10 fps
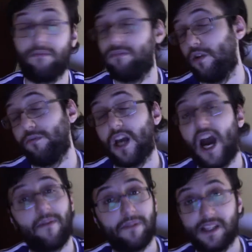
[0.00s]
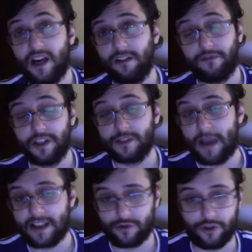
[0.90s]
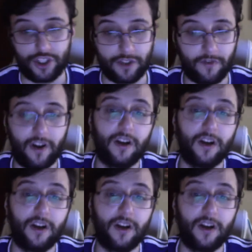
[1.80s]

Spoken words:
I'll be hype as hell if it is Master Chief.